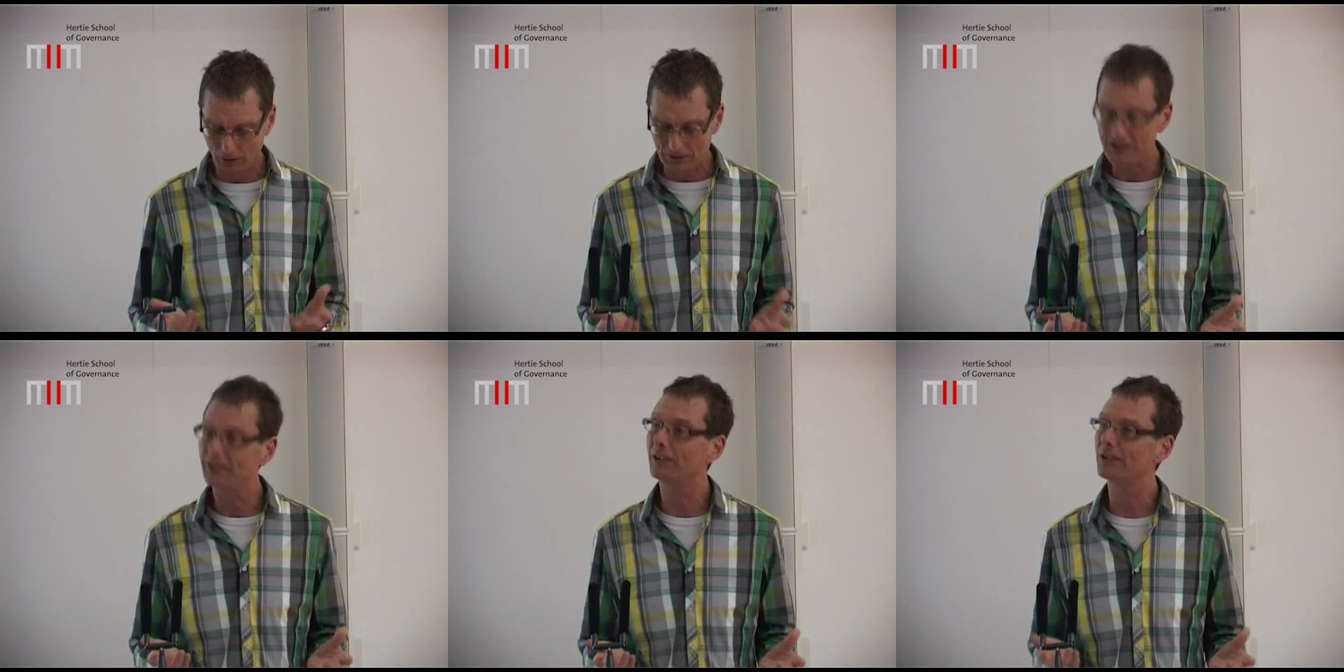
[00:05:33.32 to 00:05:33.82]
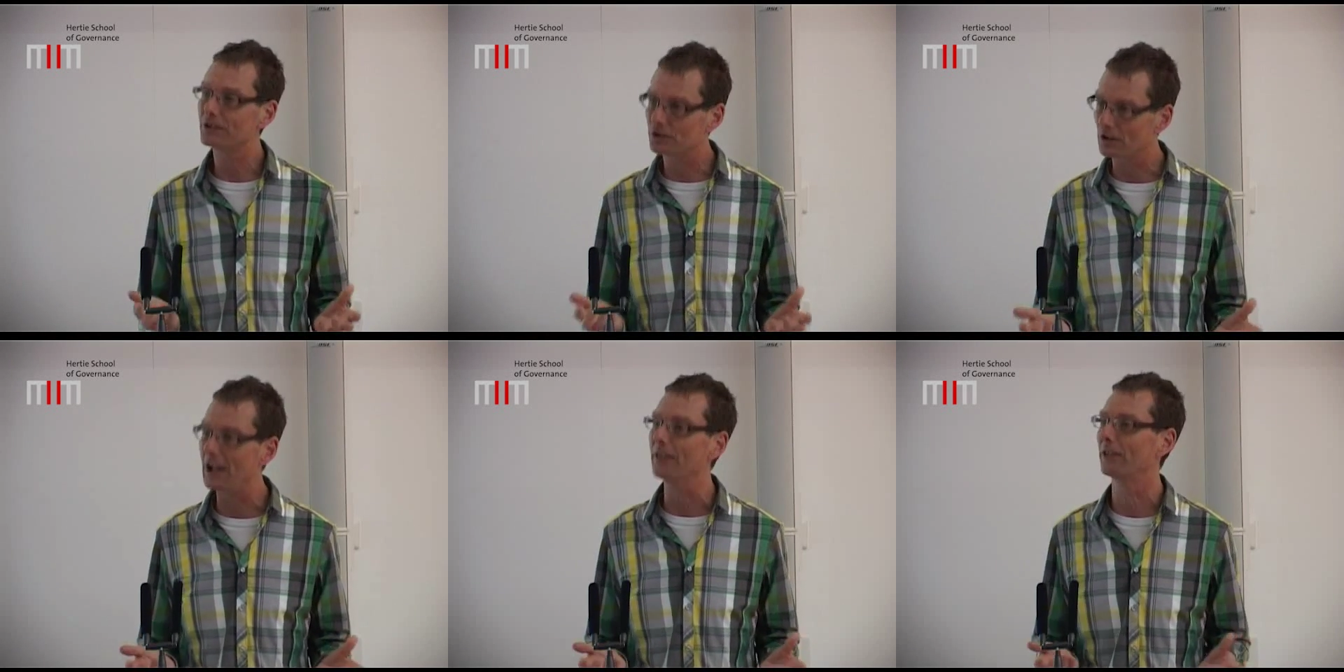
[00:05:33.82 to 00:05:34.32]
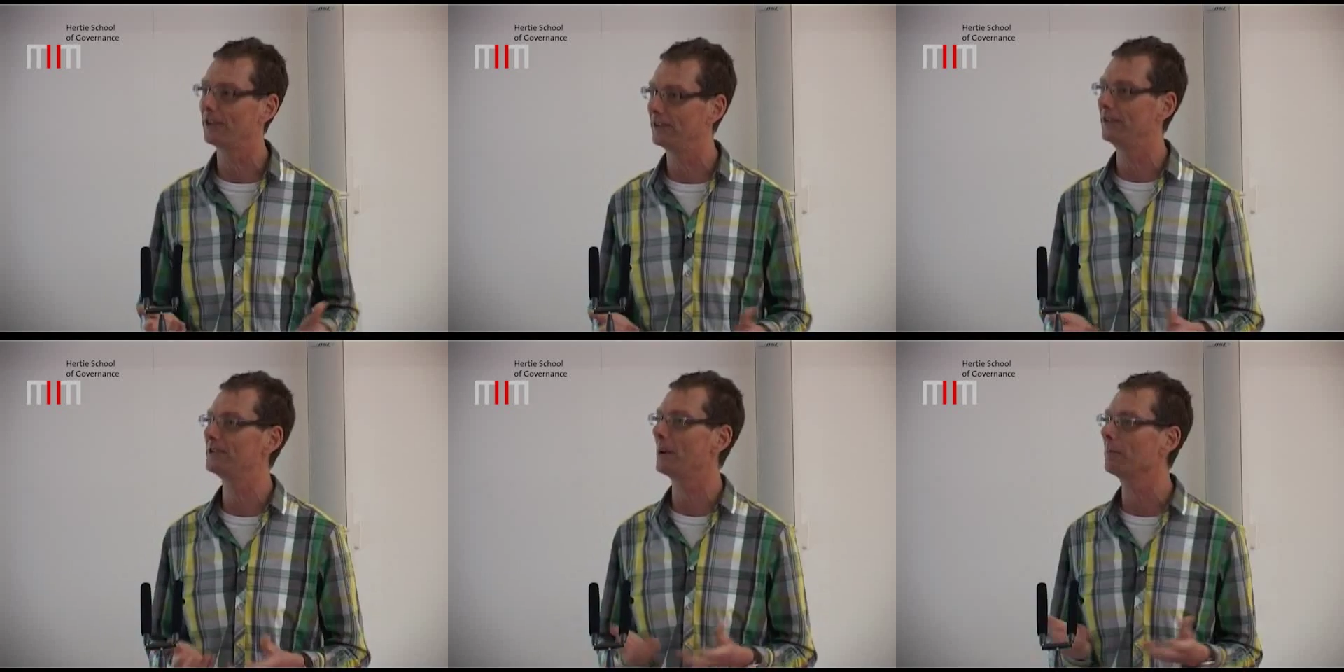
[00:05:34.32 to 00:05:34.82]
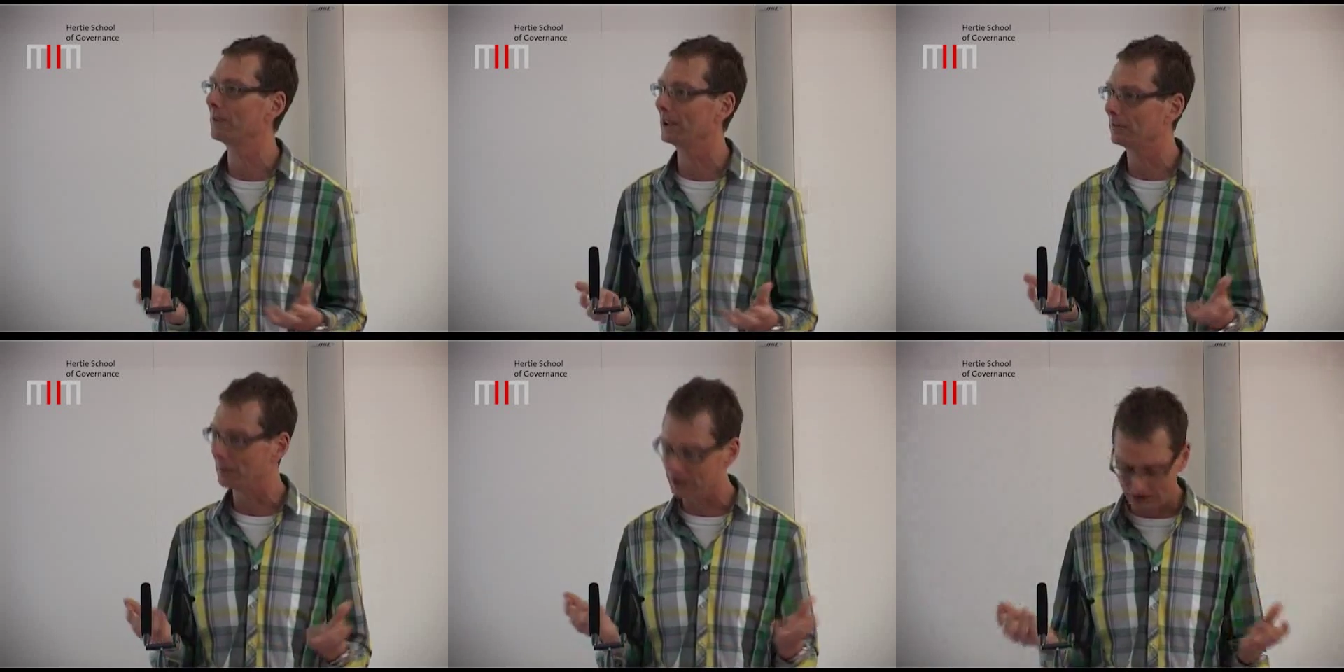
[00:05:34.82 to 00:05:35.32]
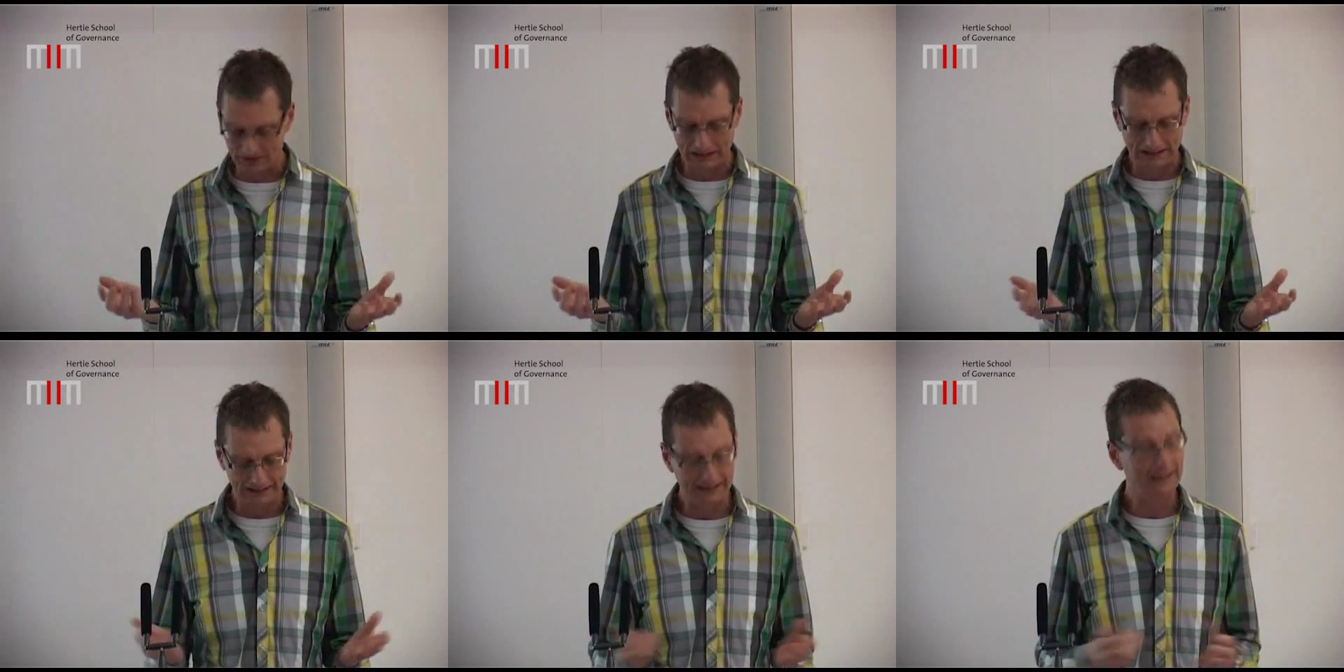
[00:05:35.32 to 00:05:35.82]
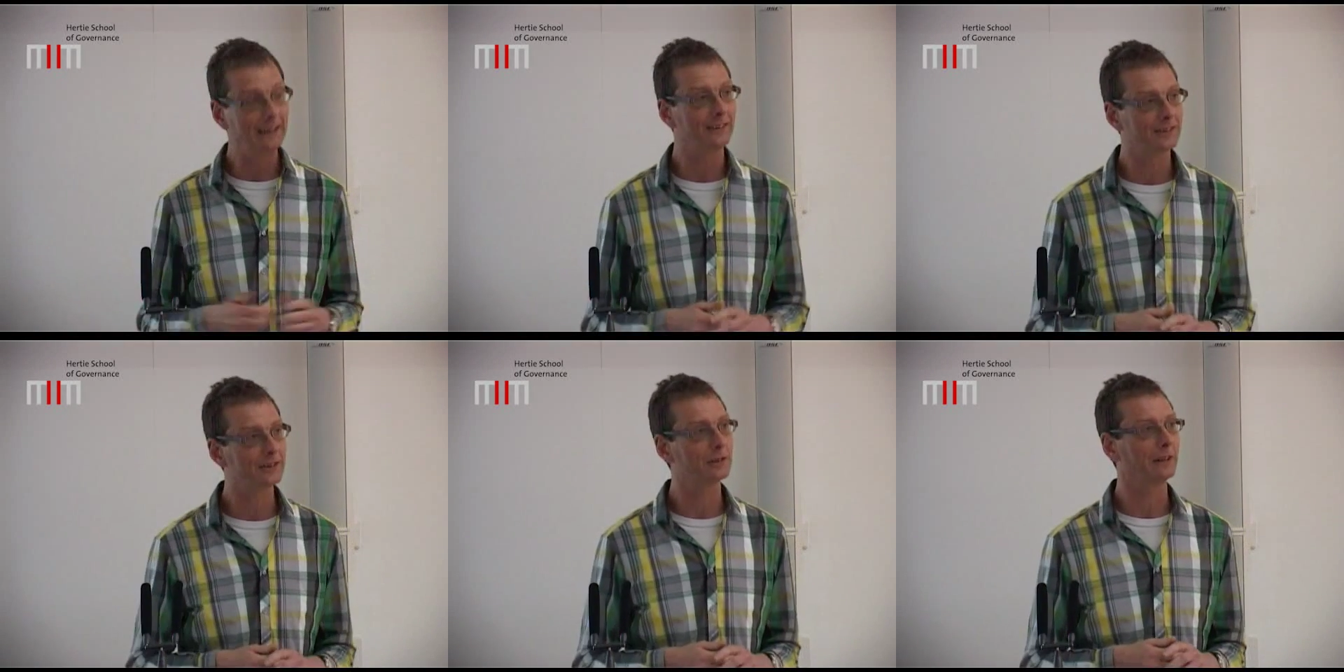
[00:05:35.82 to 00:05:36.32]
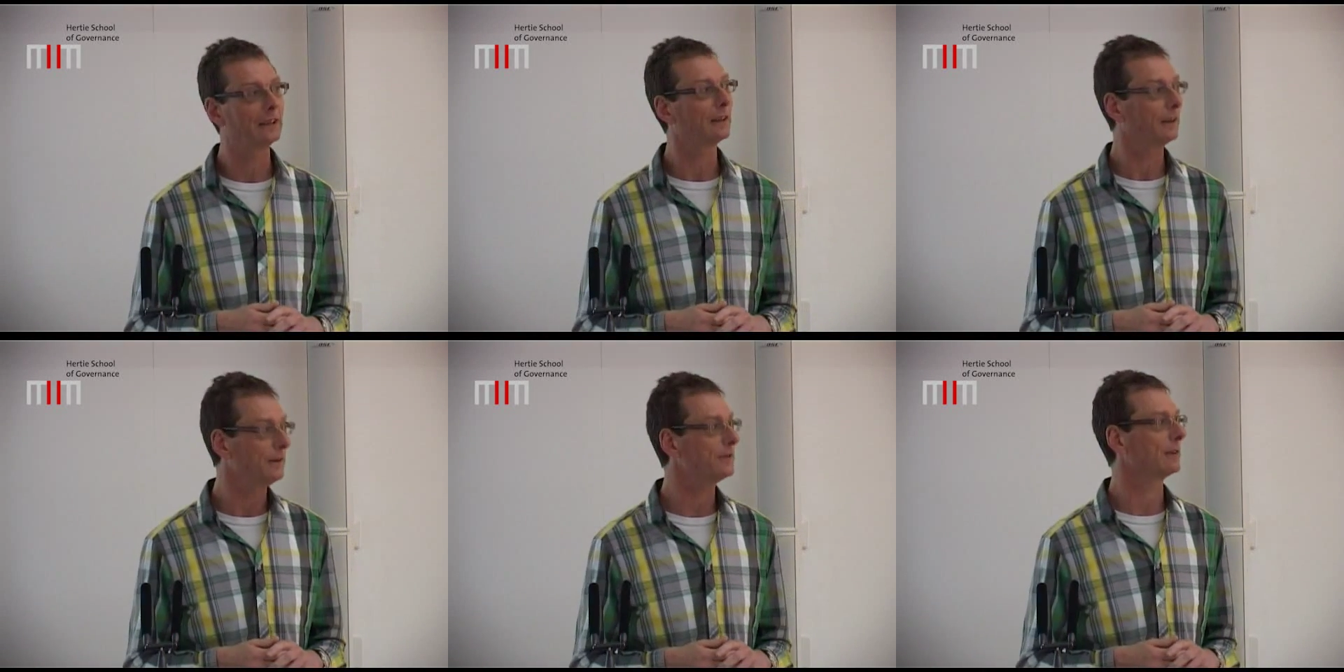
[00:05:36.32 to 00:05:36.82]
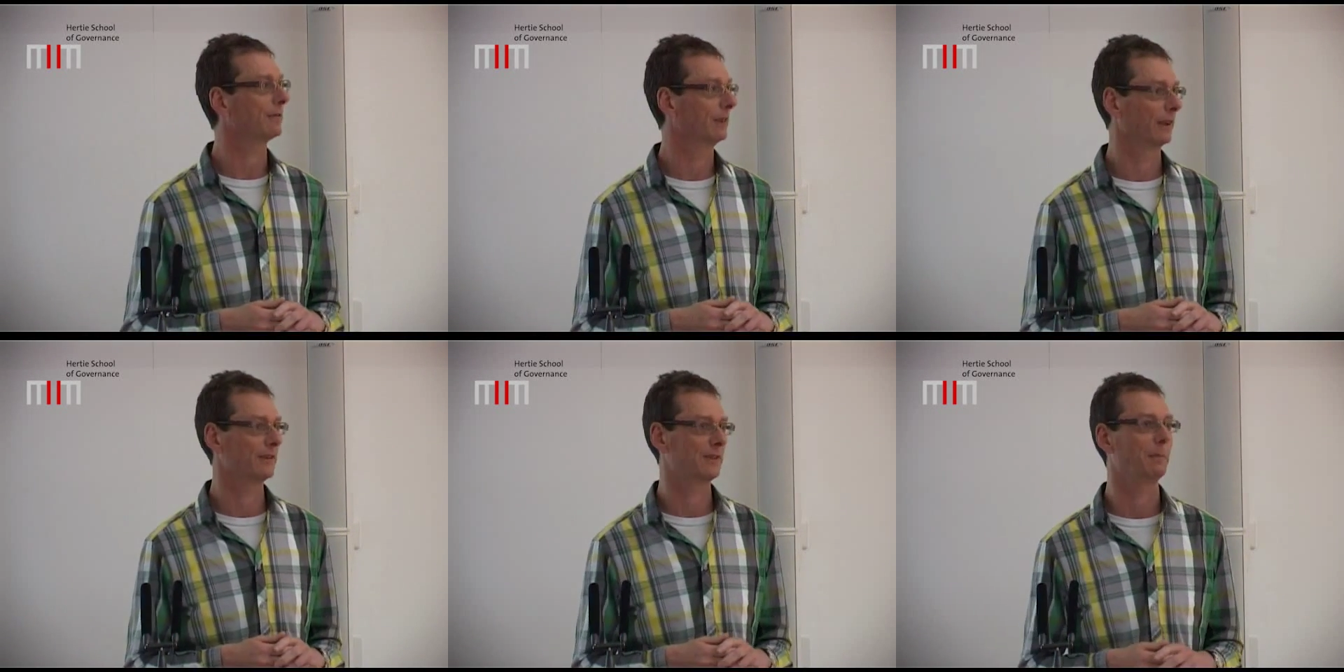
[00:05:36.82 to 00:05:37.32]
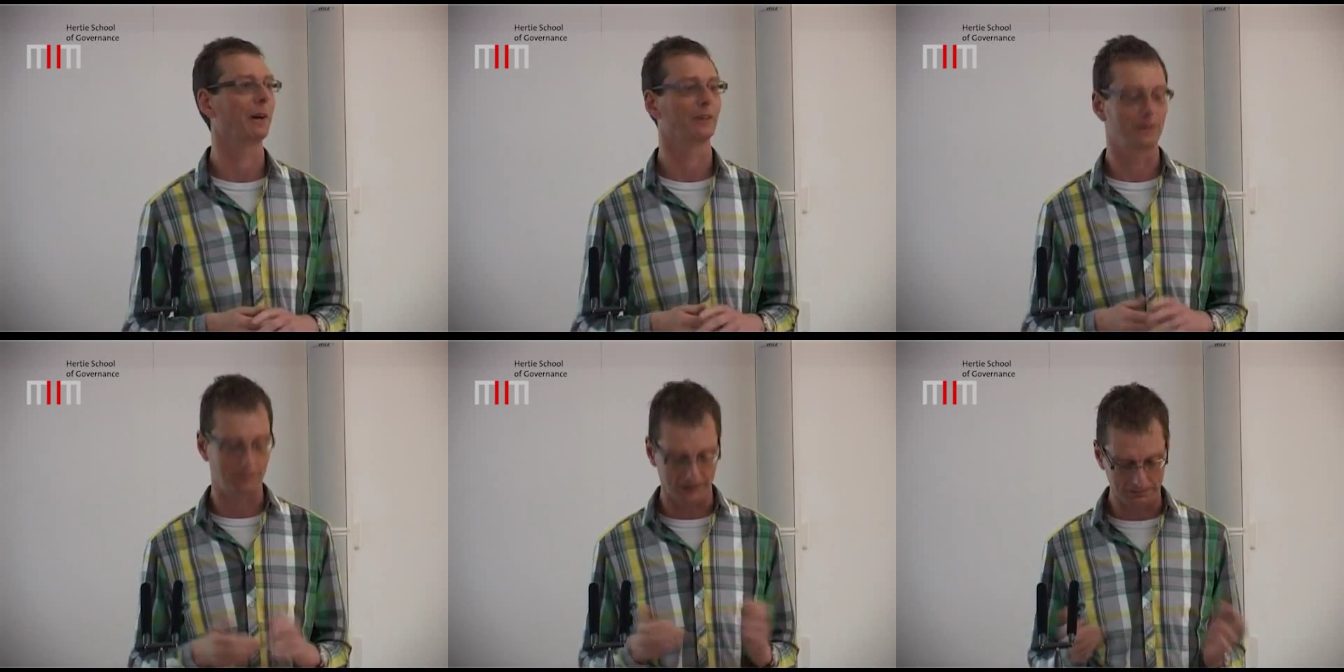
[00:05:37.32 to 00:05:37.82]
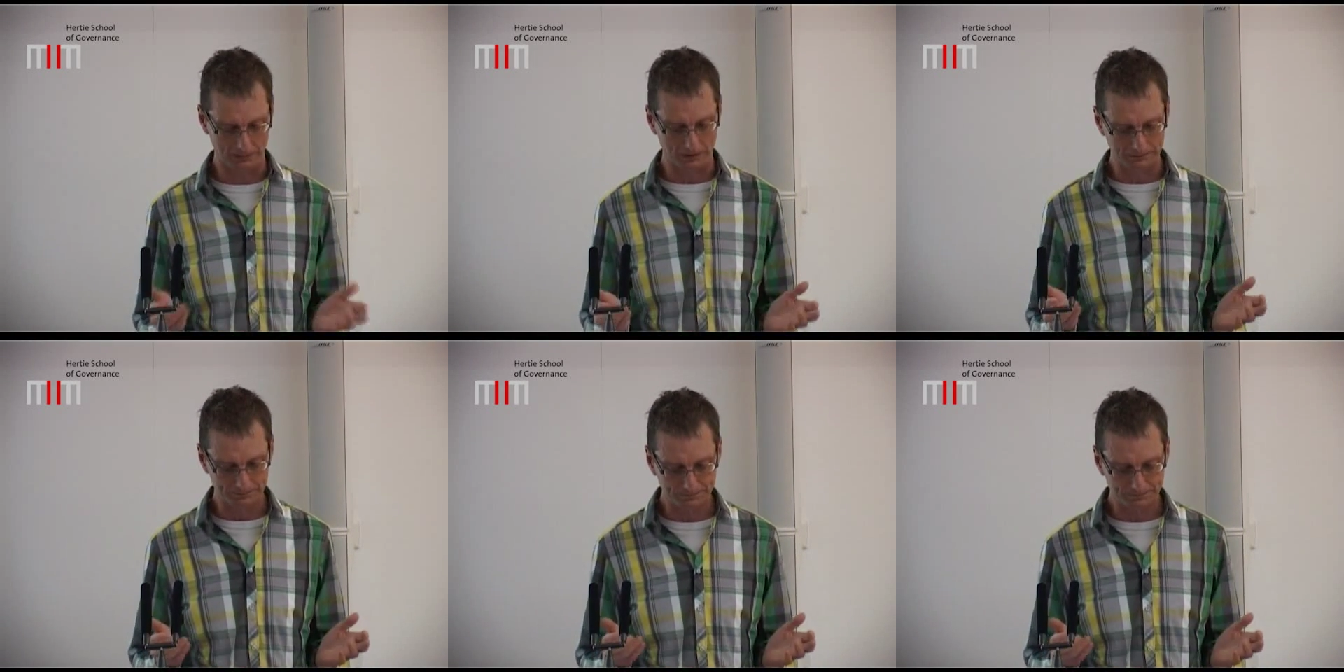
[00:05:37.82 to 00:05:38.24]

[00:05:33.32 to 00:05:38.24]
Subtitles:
Or is it a strength? Is it something which leads to inclusiveness amongst people?